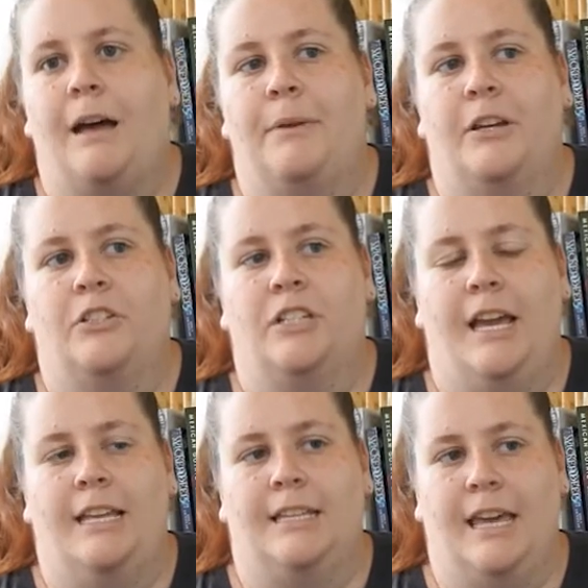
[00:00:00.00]
because she
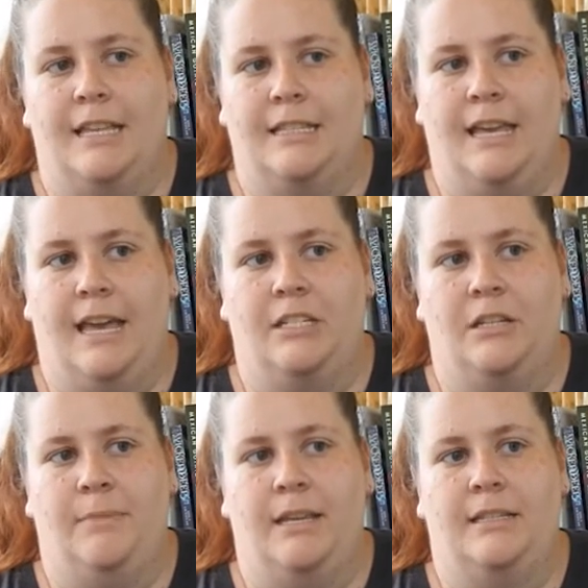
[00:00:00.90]
has cancer, and she
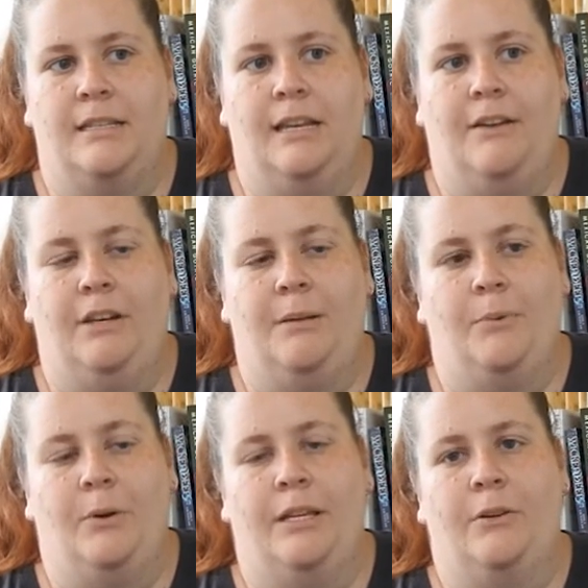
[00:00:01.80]
meets a lovely
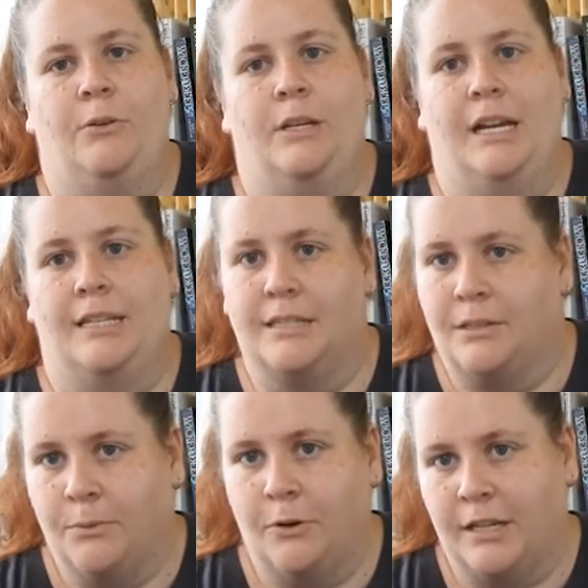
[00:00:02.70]
boy called
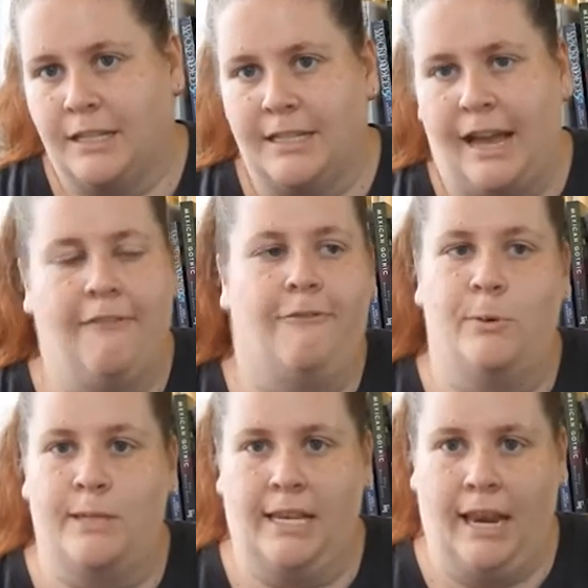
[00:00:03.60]
Augustus Waters and
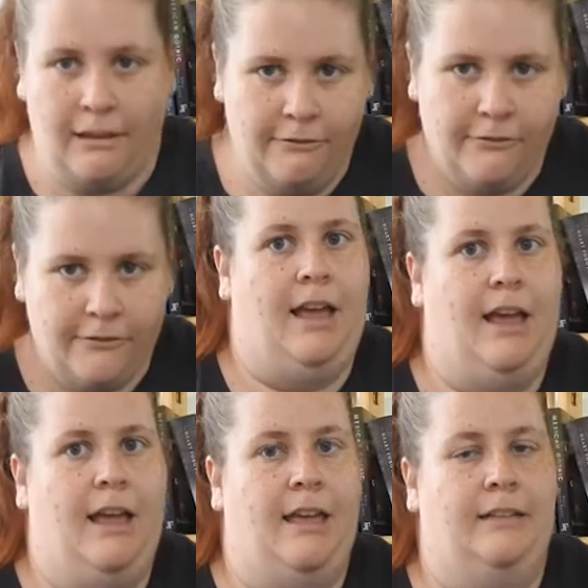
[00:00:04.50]
falls in love,
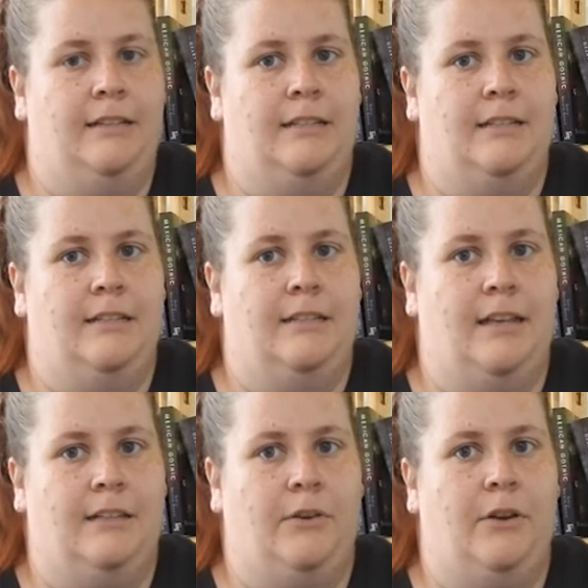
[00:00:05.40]
and
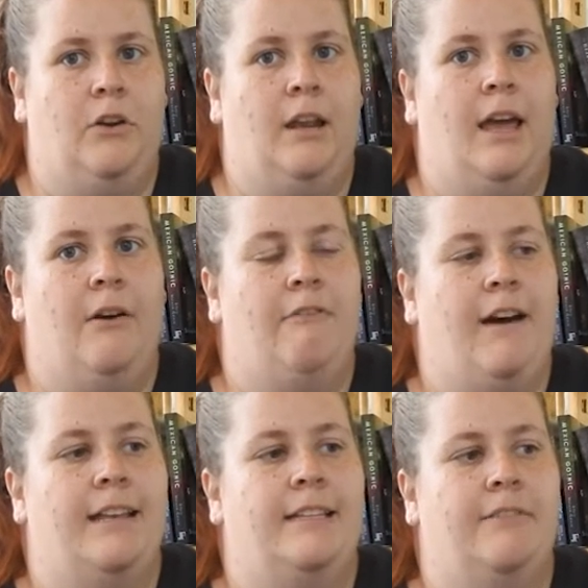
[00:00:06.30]
that going on. However,
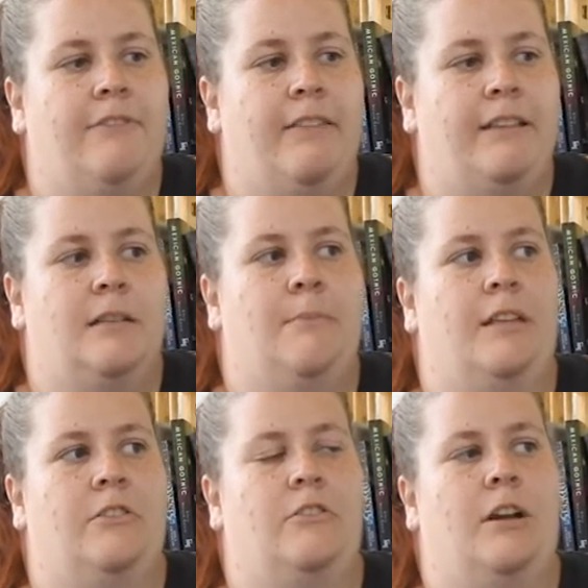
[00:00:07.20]
I did find this a
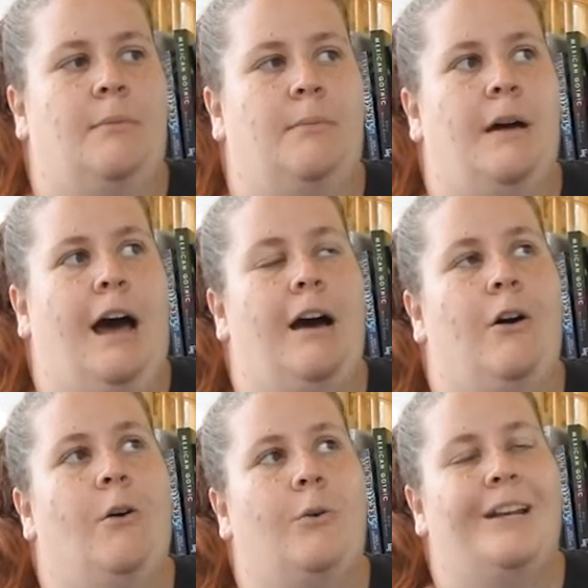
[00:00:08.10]
bit
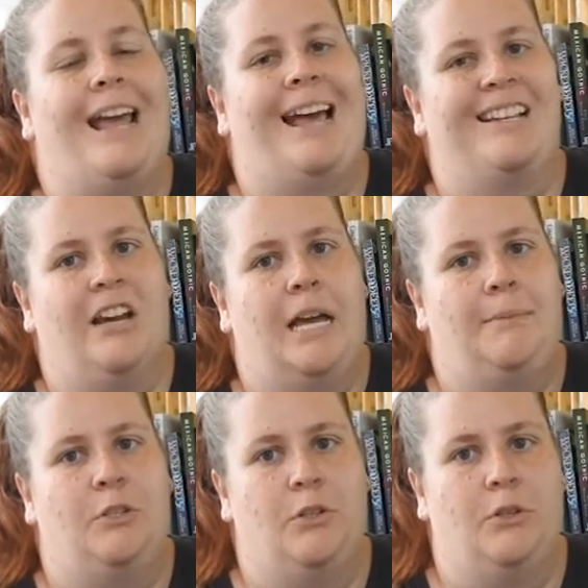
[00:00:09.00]
awkward at
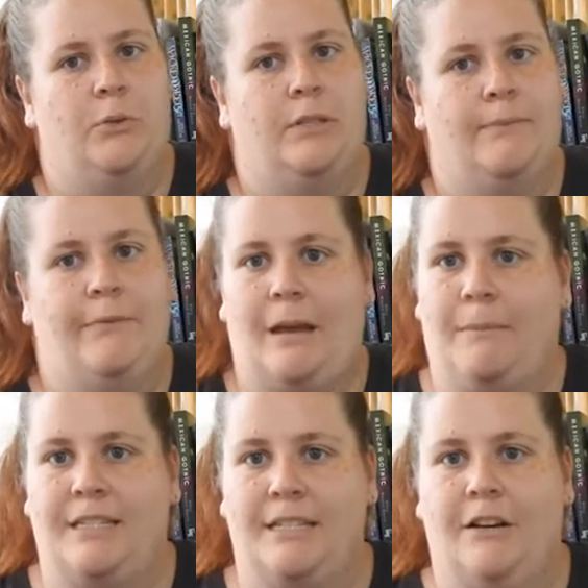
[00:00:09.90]
times due to some
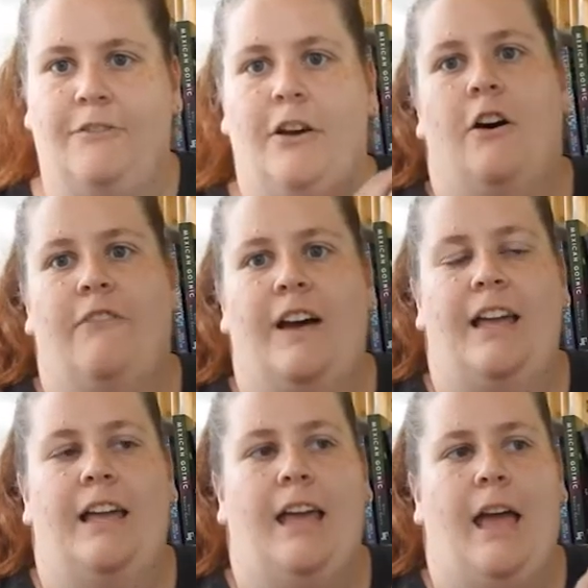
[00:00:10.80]
family stuff. Of
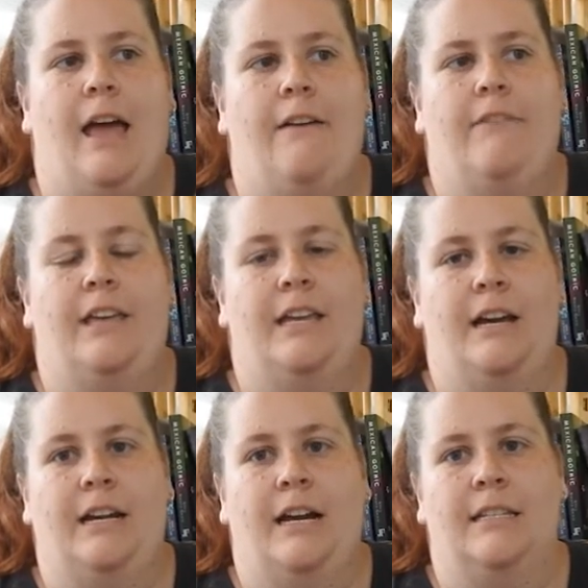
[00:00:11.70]
I have a
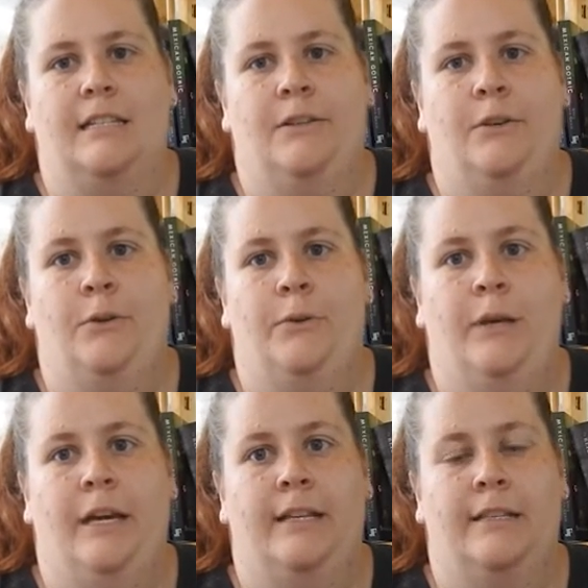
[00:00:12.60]
young cousin who
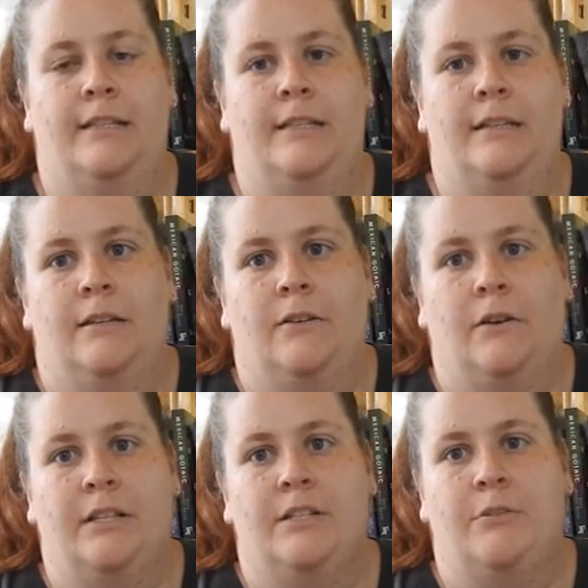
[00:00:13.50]
has
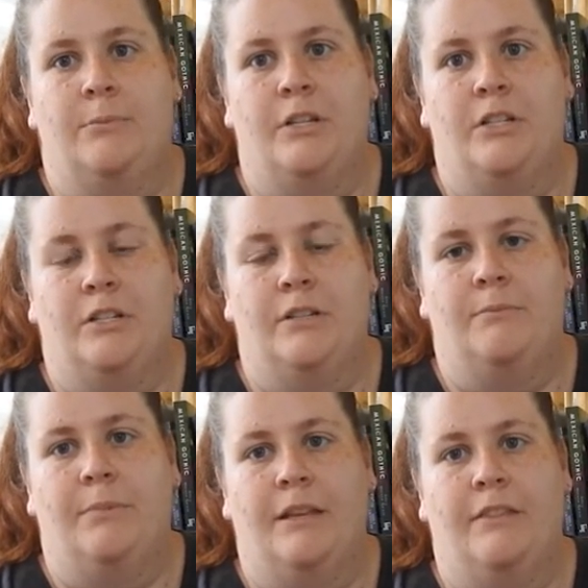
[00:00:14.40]
gone into remission,
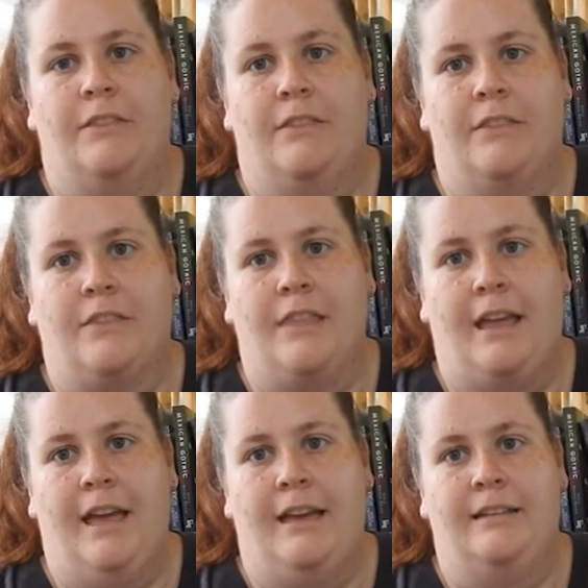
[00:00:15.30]
but they
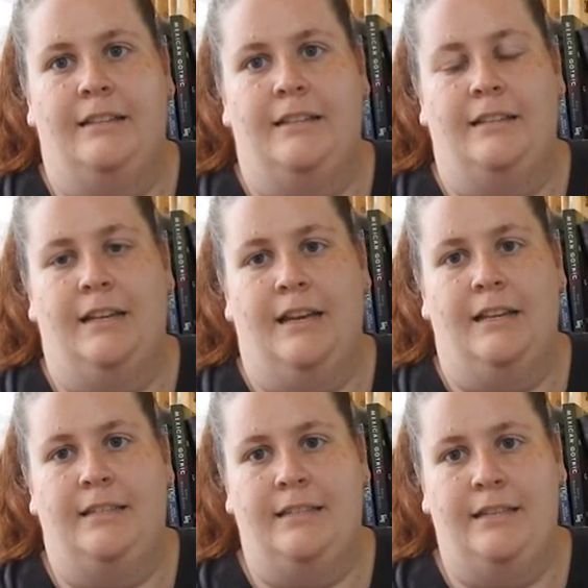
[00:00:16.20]
had
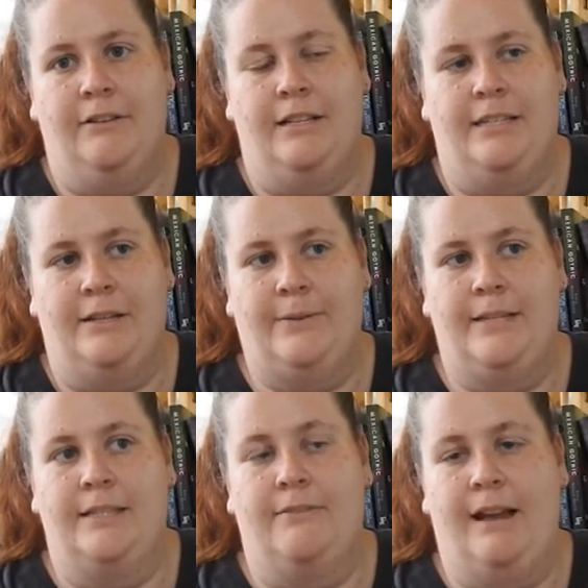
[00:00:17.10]
a serious
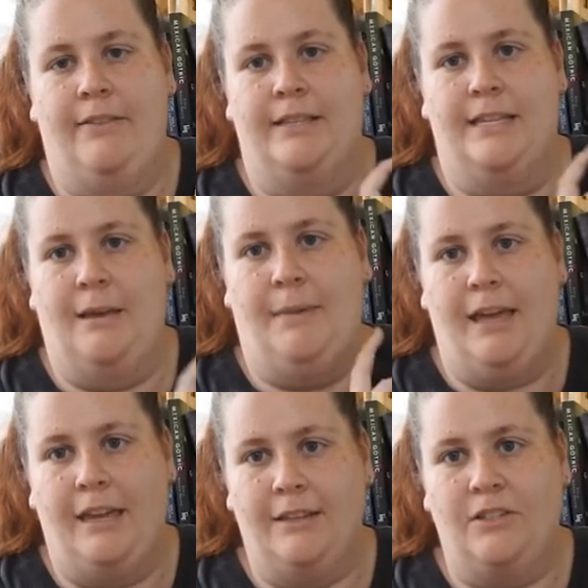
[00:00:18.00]
illness around the same
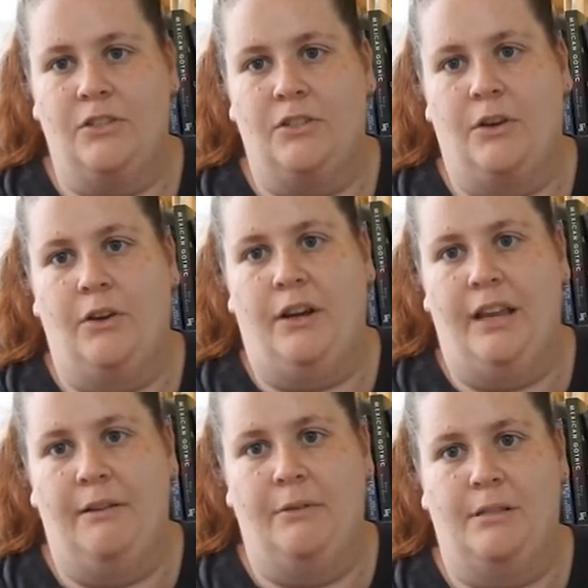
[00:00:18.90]
age, so
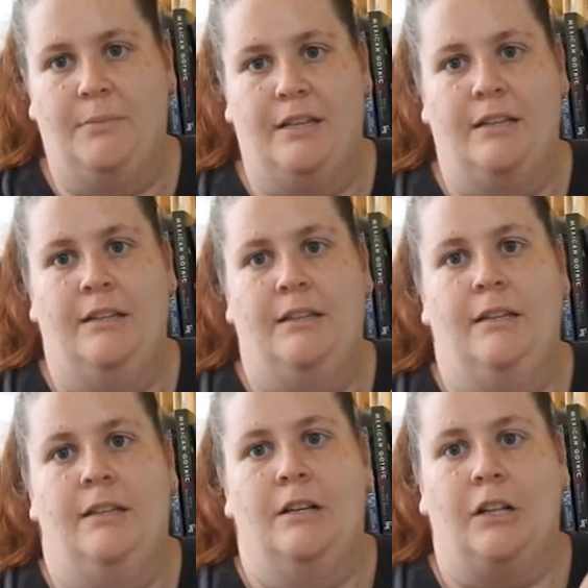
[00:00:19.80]
it was a bit
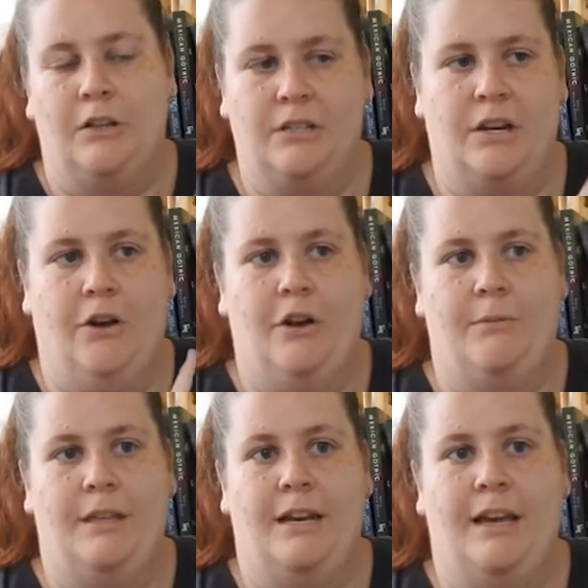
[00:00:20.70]
closer to
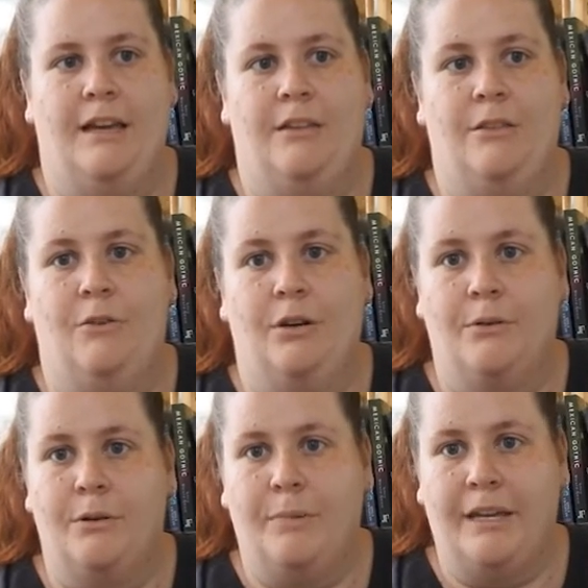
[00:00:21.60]
home than I thought it
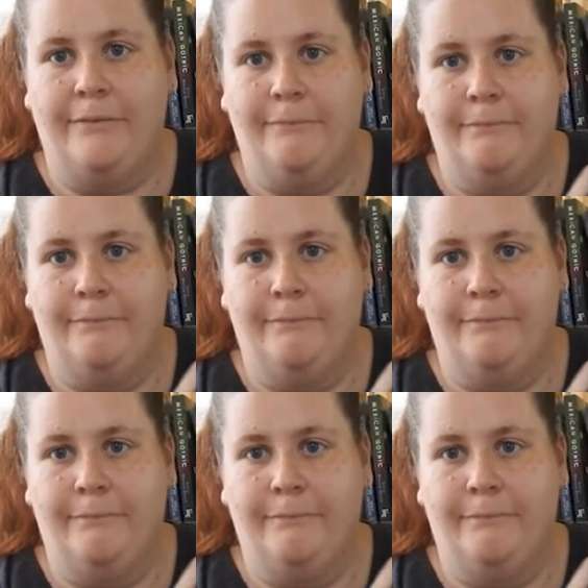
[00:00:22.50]
would be.